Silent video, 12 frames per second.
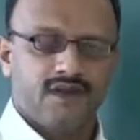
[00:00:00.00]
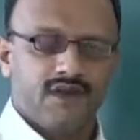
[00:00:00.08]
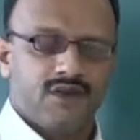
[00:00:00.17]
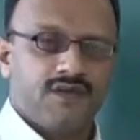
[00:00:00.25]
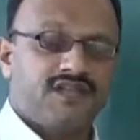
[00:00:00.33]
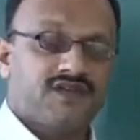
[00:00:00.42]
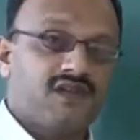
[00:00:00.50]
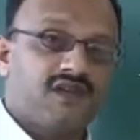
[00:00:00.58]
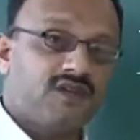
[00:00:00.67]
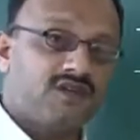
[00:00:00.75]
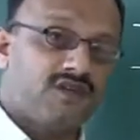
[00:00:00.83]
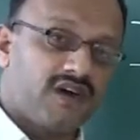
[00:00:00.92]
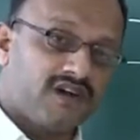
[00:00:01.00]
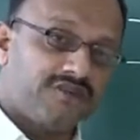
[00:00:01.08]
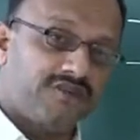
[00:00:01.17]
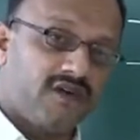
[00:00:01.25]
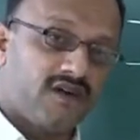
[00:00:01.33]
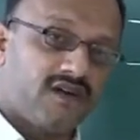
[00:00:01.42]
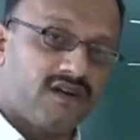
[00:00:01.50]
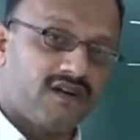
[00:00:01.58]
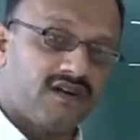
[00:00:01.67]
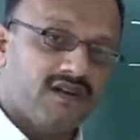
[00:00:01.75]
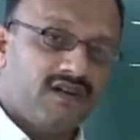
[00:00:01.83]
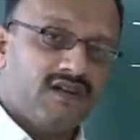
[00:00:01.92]
which is going to work for
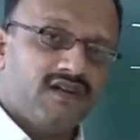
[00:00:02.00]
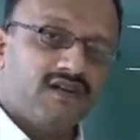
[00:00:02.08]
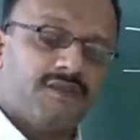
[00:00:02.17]
the